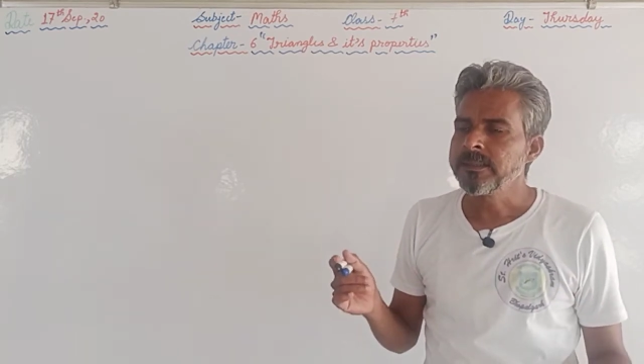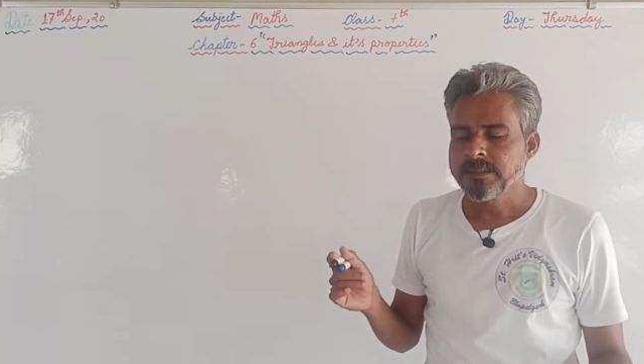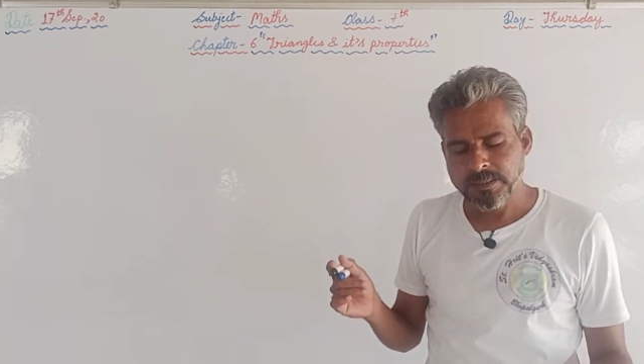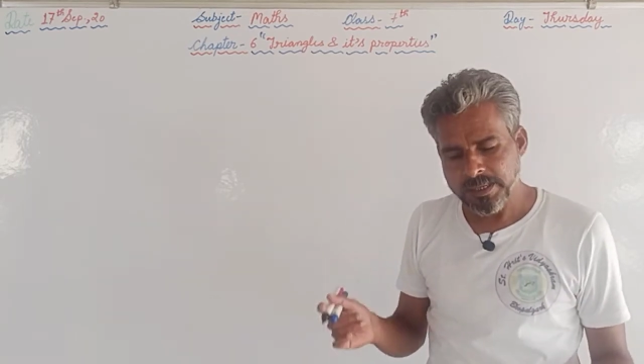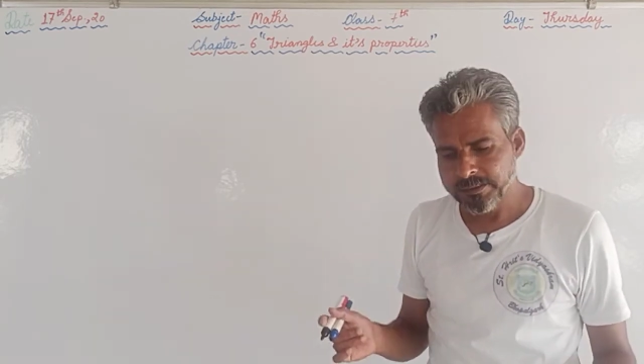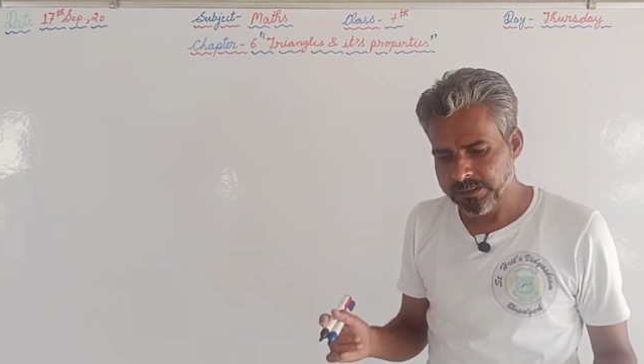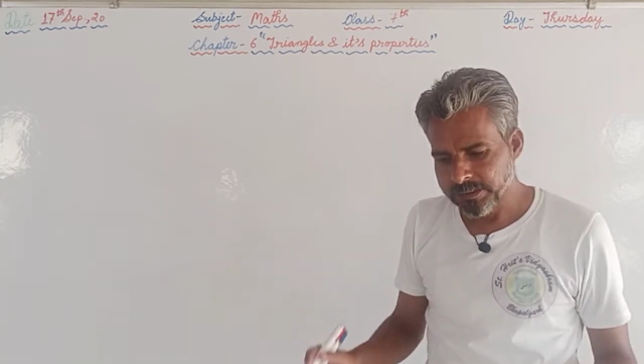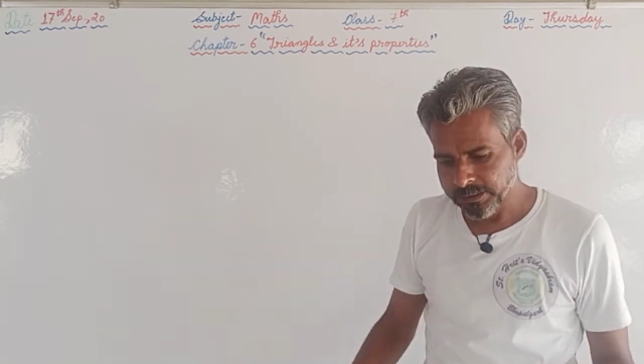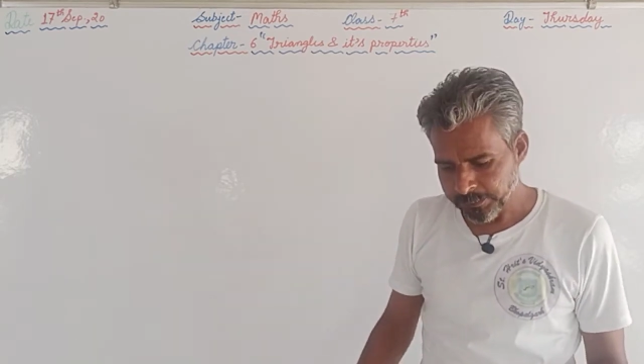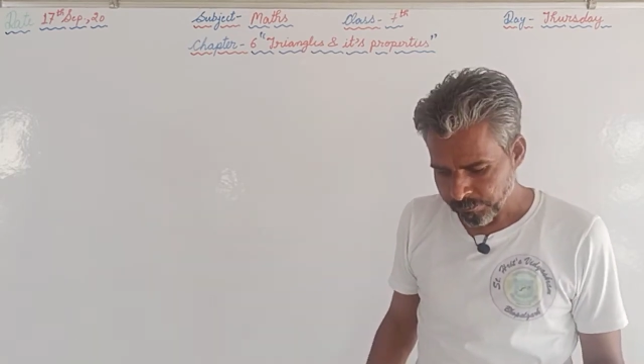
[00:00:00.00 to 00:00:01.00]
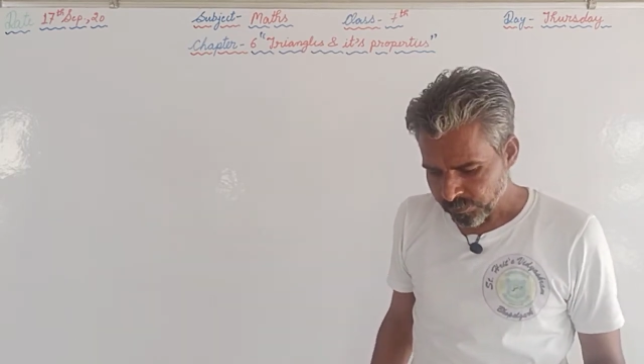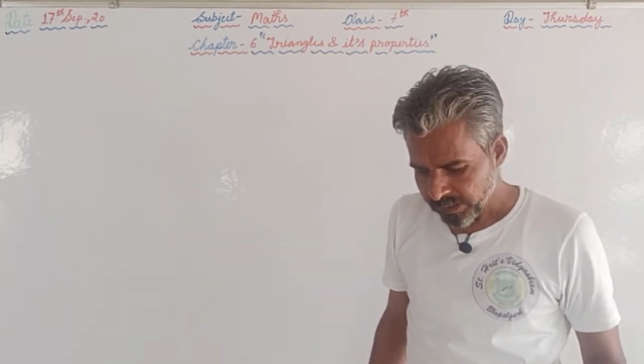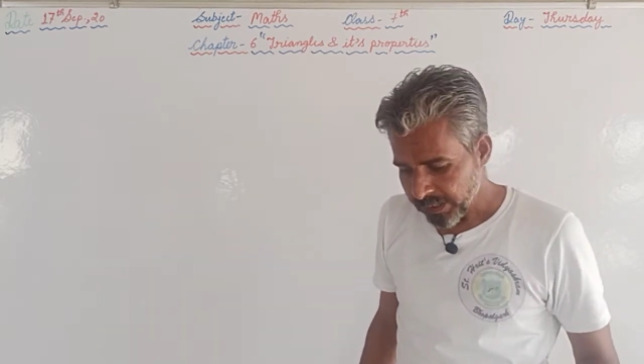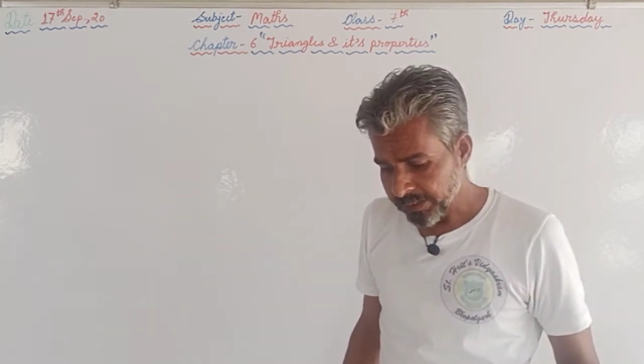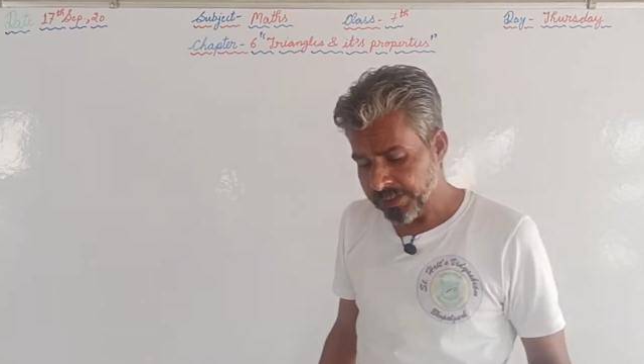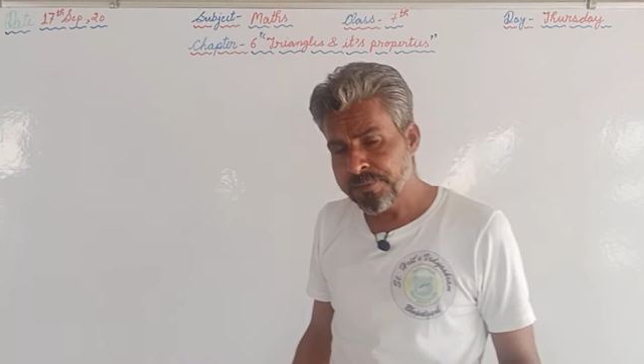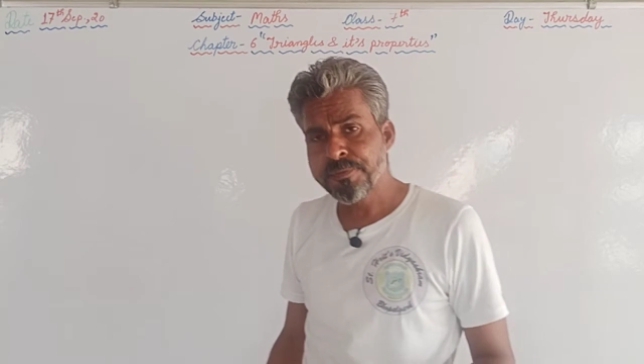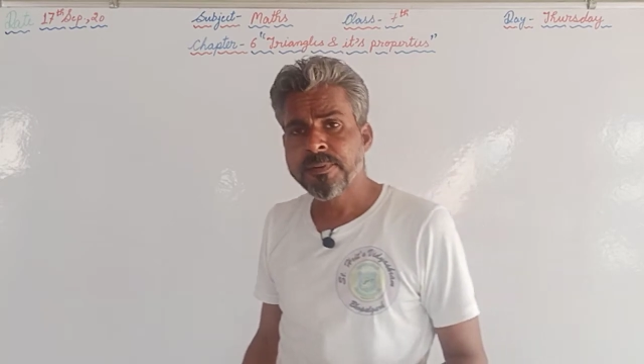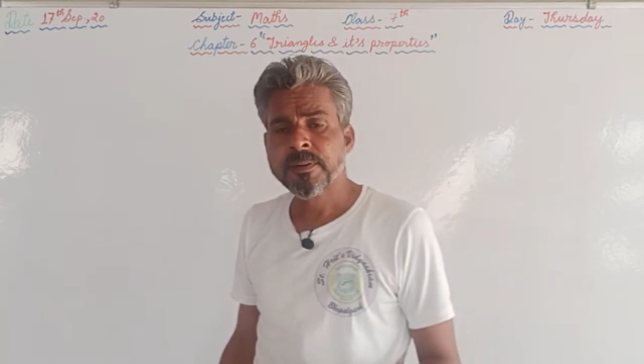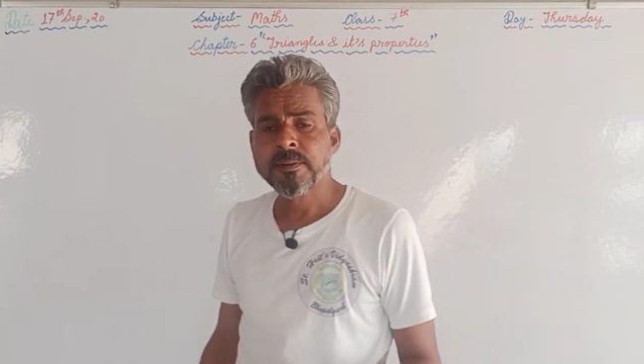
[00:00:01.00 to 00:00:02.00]
90 degree. And
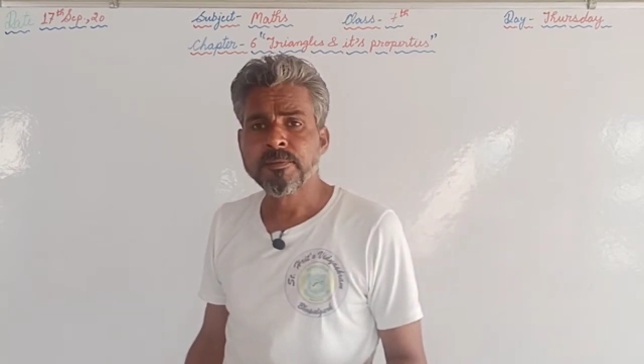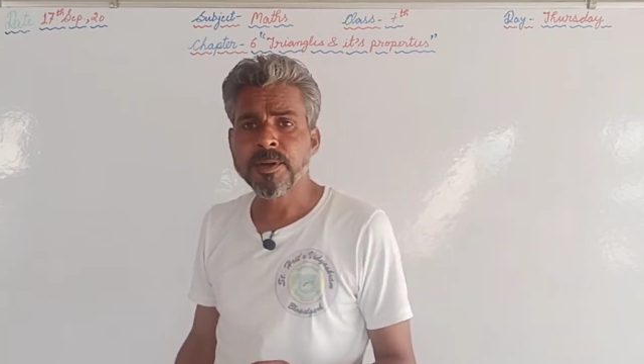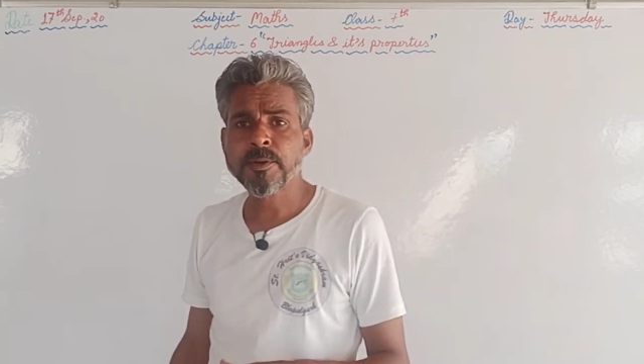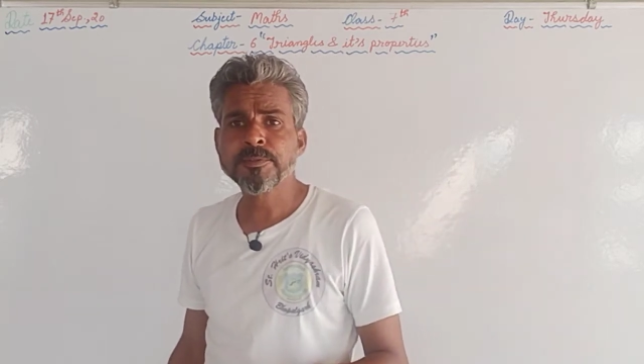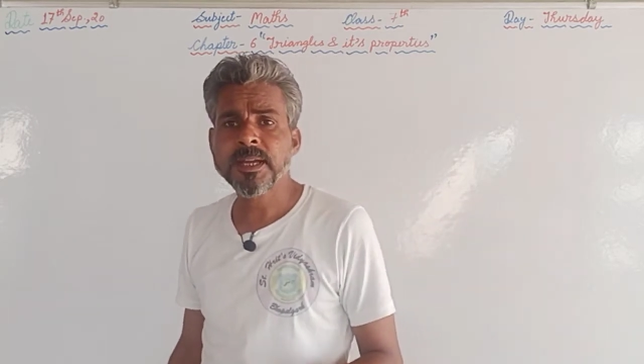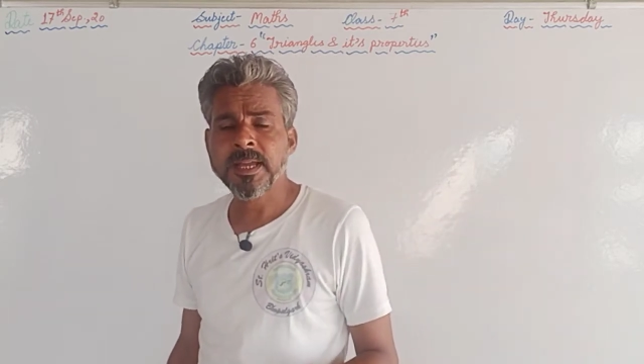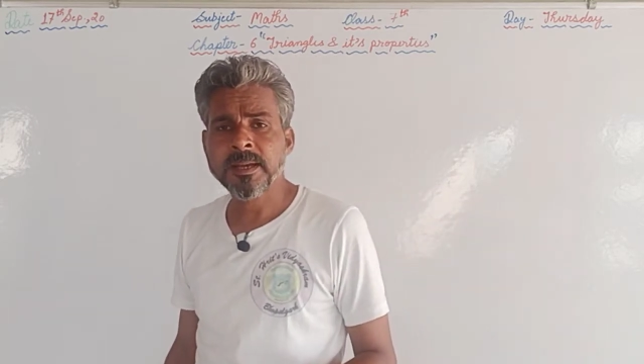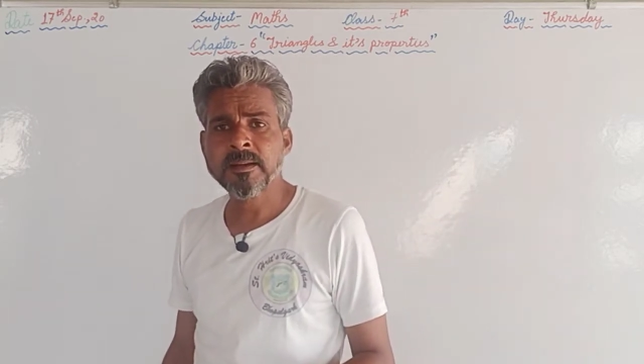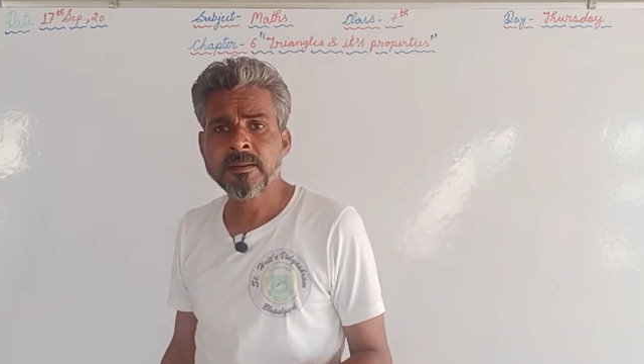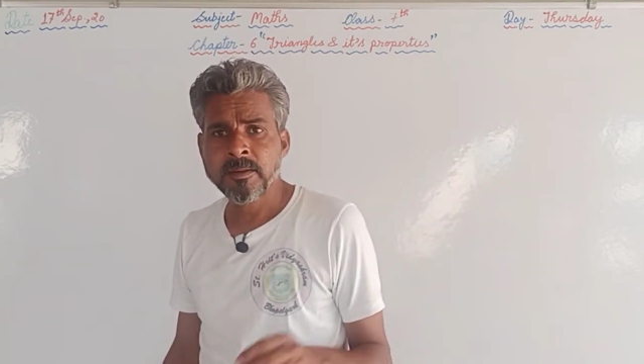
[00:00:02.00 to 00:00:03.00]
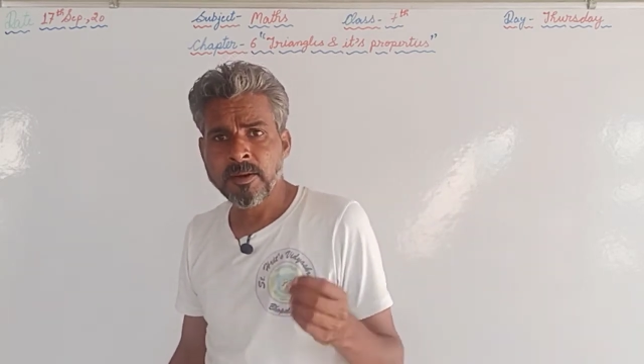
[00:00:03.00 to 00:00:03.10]
if one of the angle